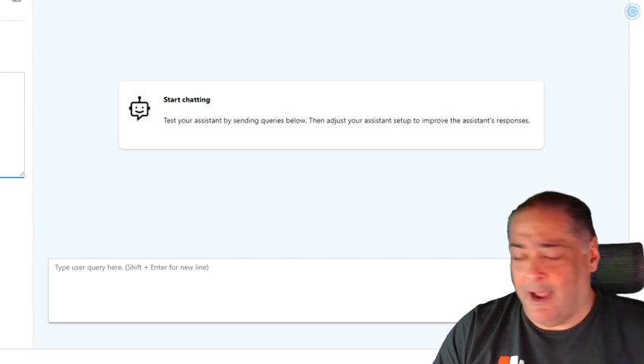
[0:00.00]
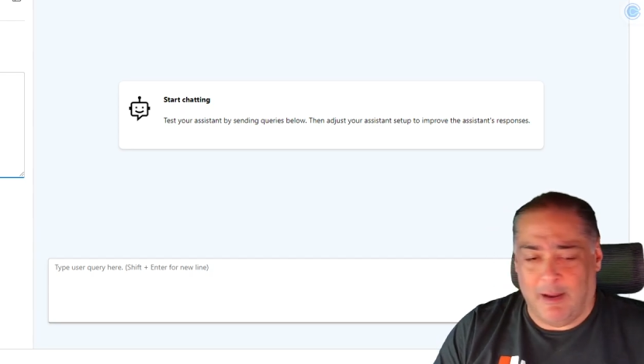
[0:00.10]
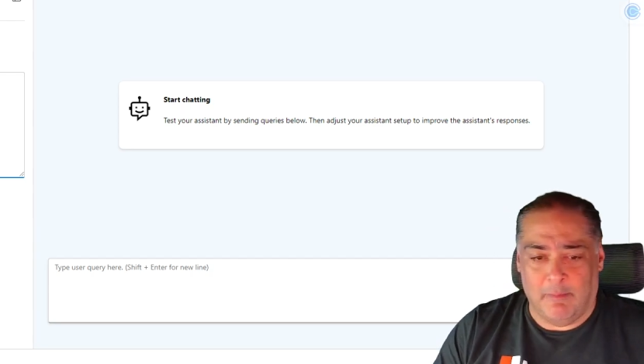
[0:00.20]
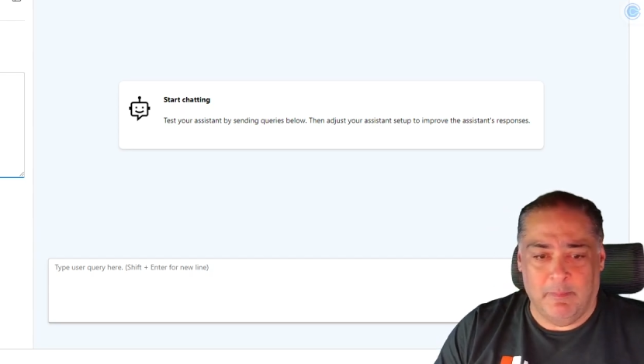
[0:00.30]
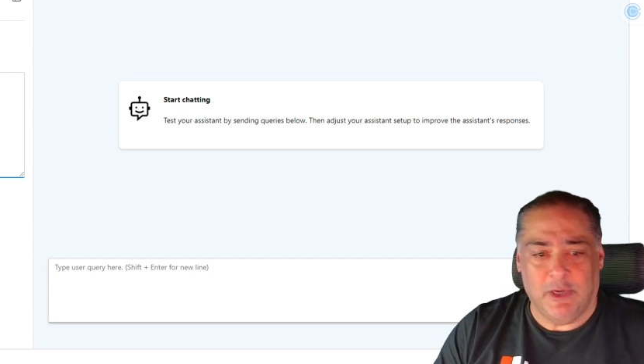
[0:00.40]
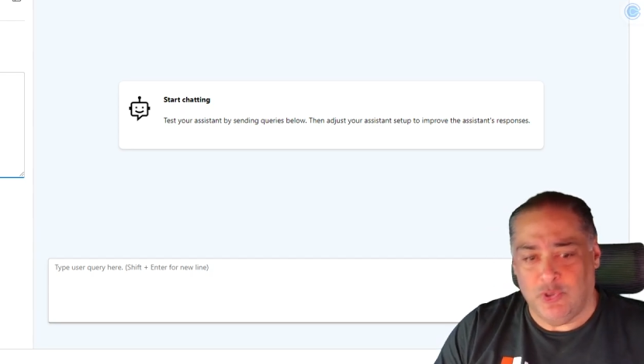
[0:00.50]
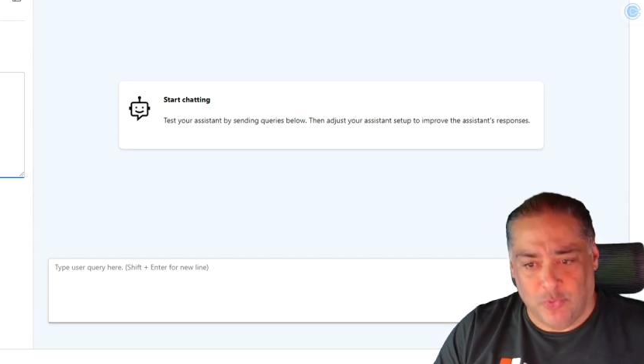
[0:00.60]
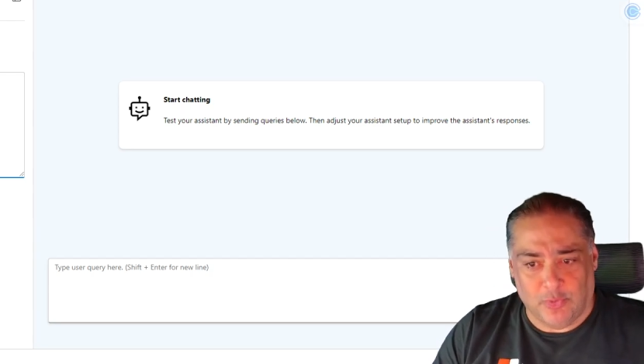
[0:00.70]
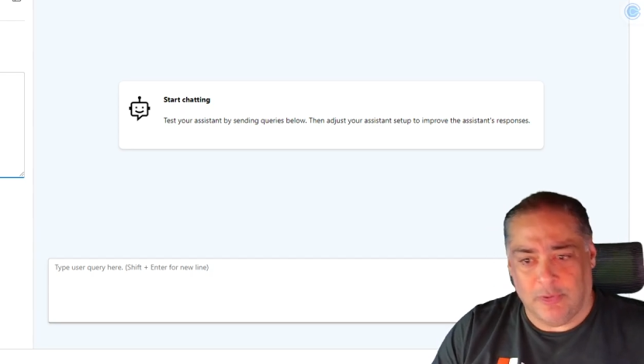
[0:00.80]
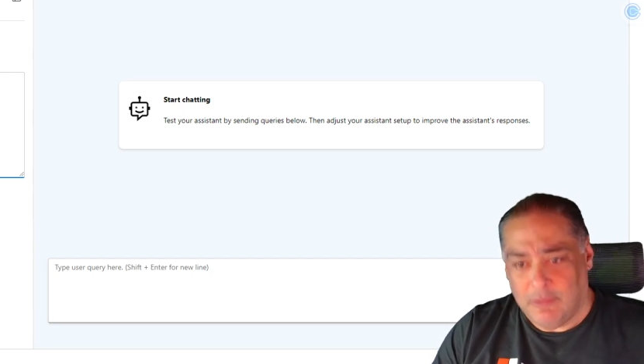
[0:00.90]
Make
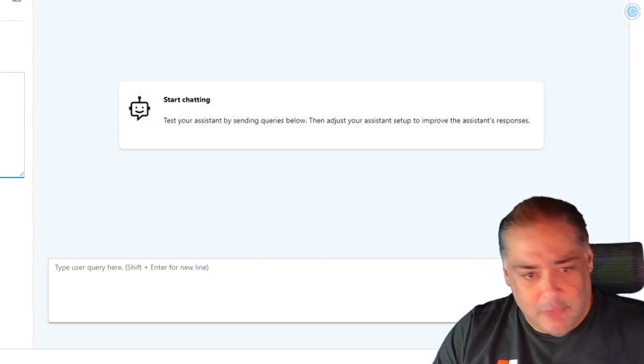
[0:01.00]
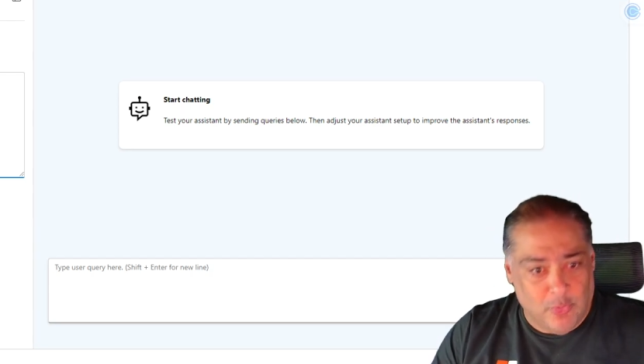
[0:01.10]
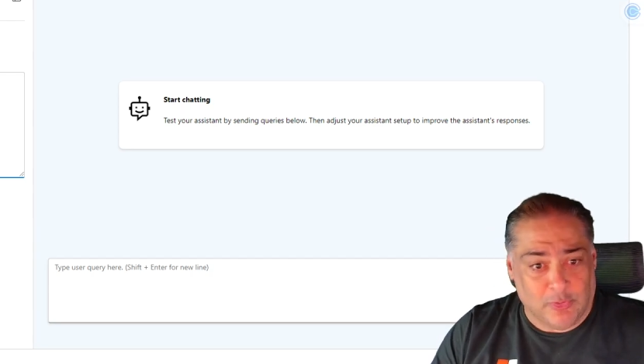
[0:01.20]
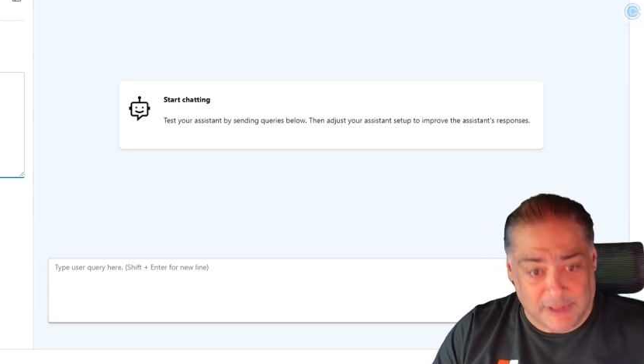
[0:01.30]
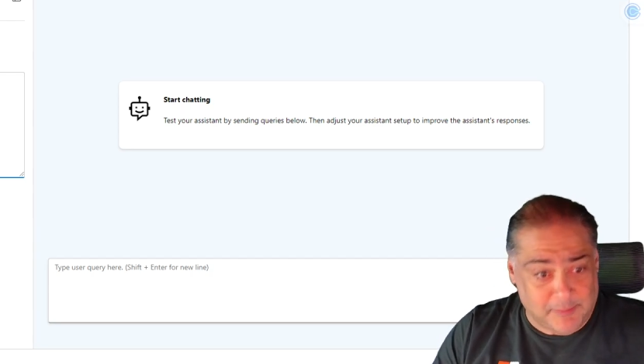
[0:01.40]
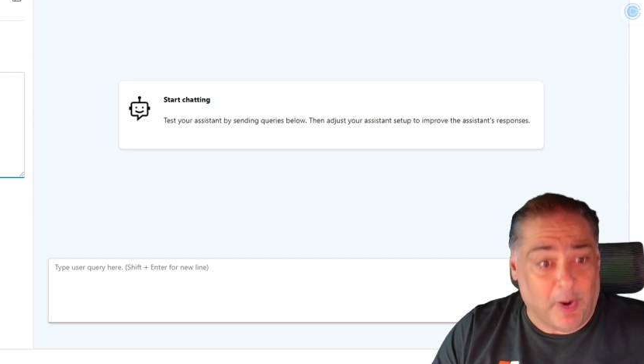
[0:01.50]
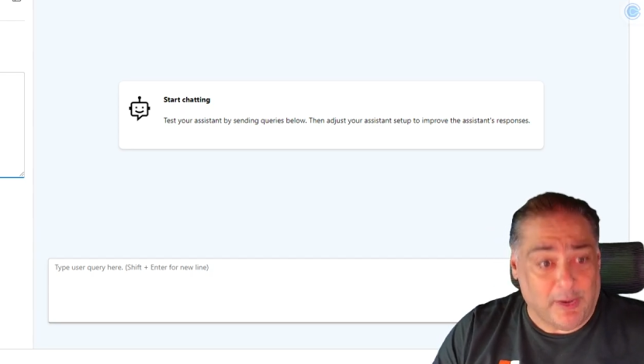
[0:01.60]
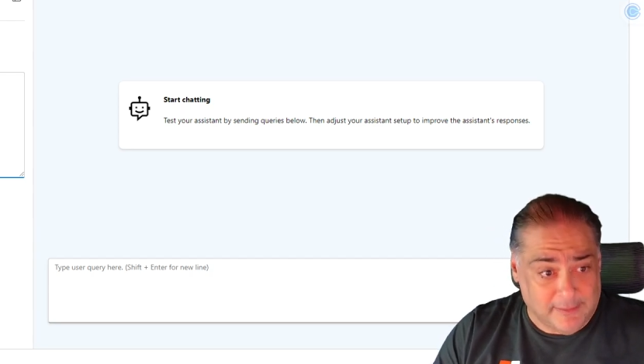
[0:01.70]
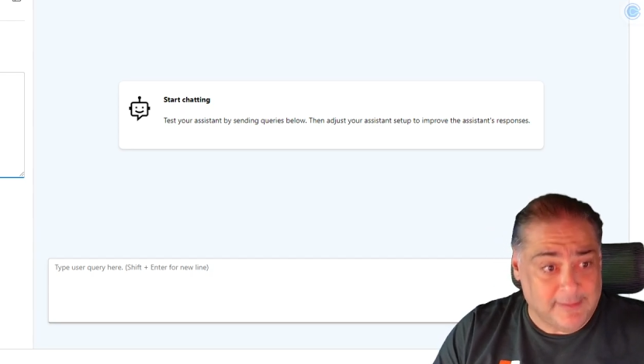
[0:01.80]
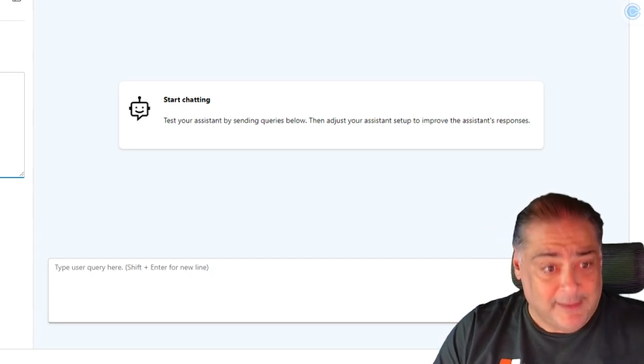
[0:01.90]
sure you
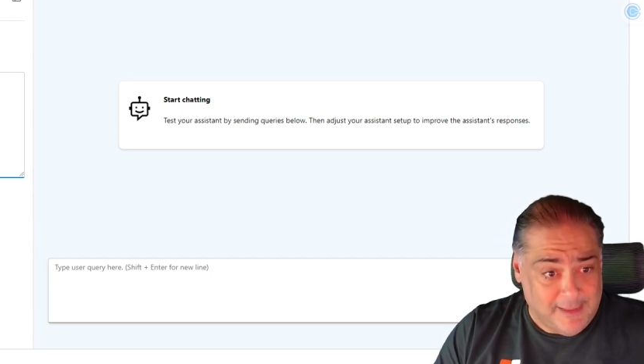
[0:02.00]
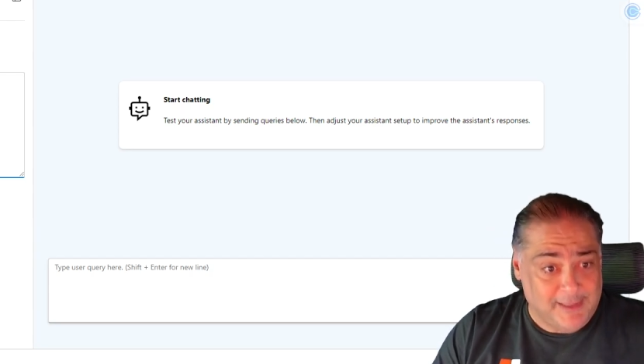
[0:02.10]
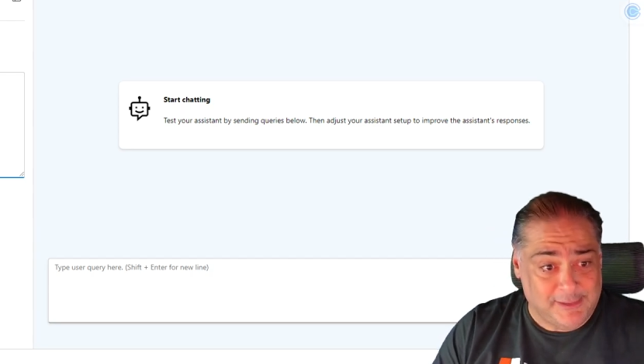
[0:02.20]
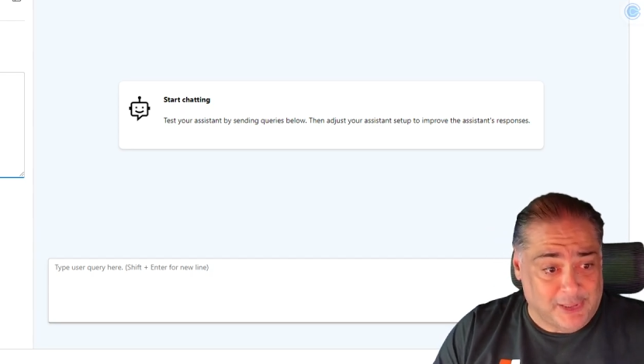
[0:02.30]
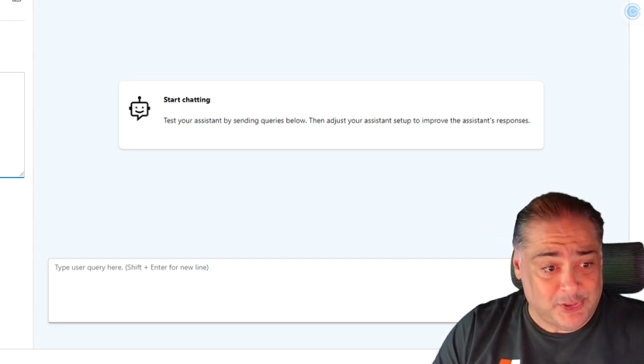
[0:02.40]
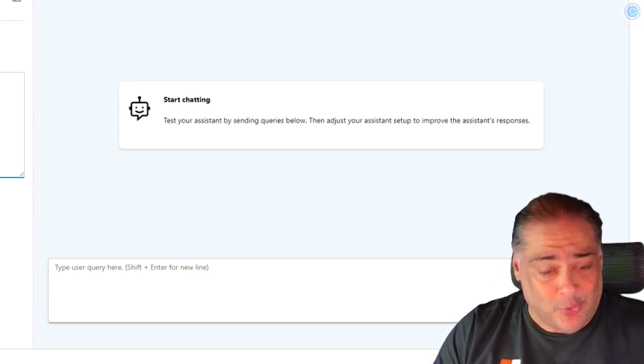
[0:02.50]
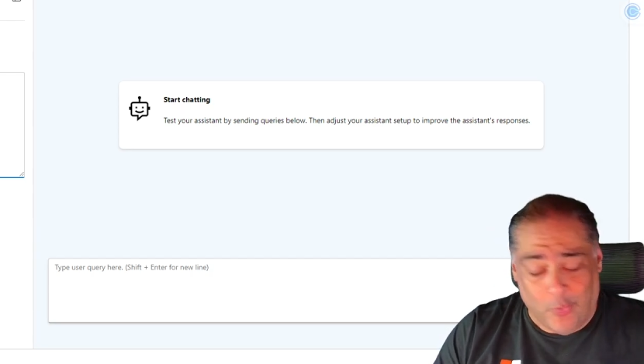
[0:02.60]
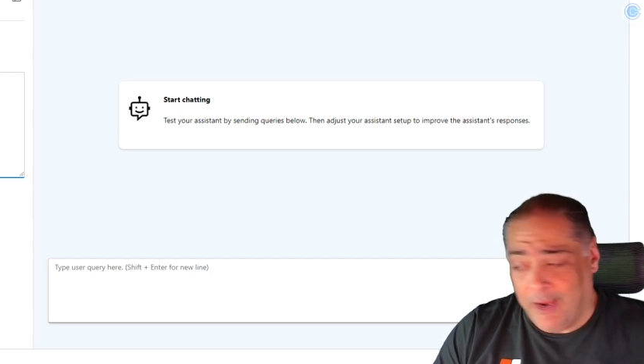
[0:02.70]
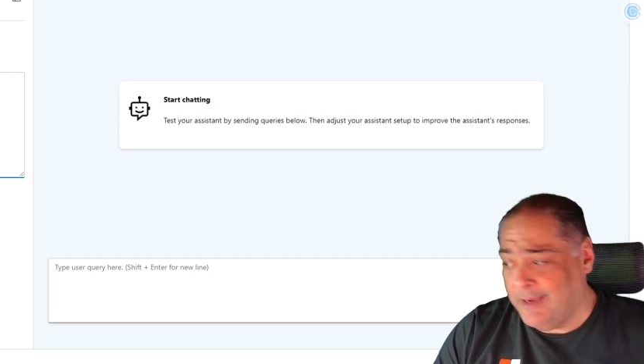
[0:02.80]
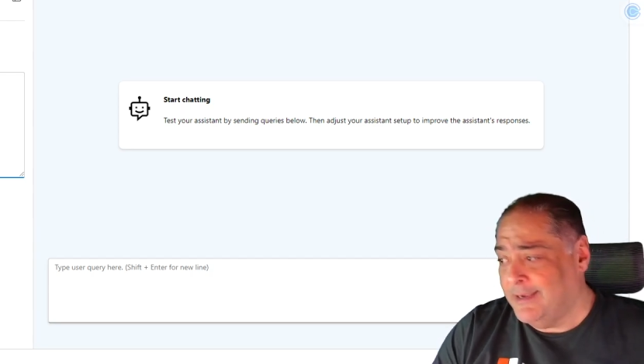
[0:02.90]
respond in such a
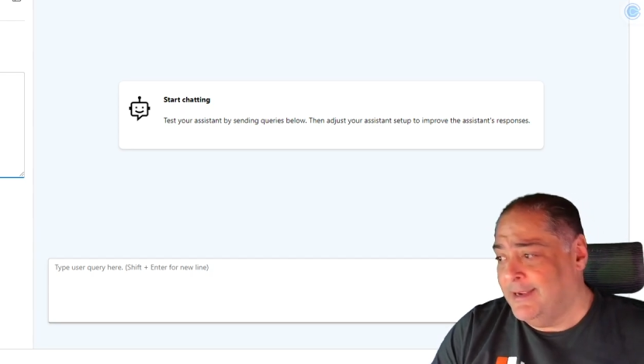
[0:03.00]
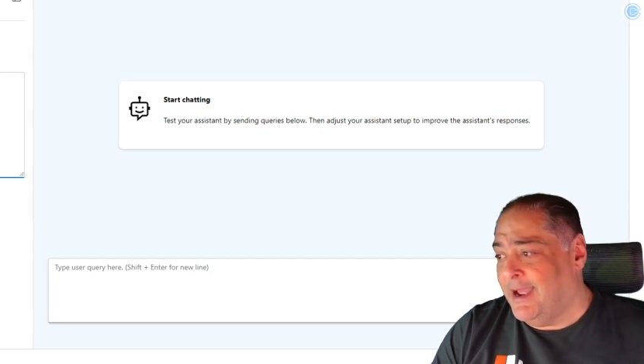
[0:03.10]
way.